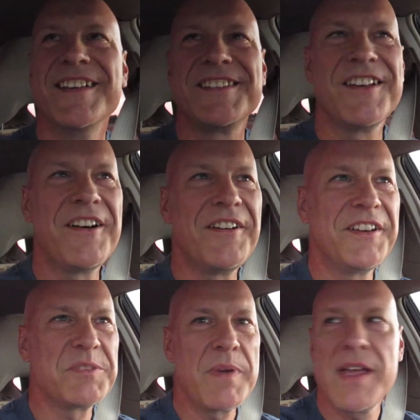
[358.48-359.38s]
so
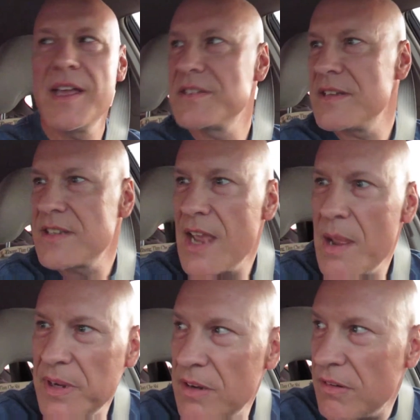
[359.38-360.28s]
here's my exit,
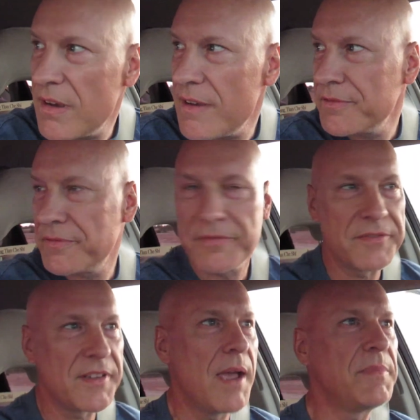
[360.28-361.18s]
time to get off.
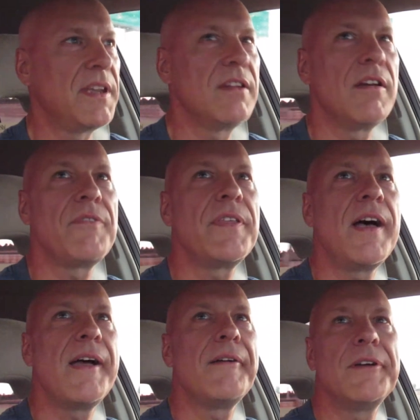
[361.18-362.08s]
Time to get off the
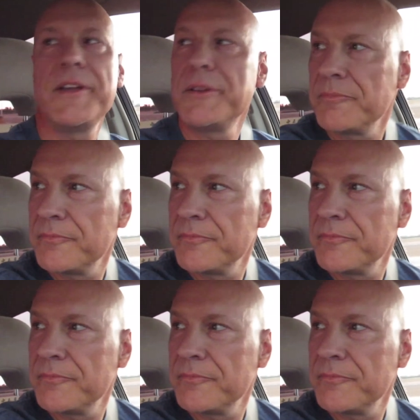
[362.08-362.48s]
highway.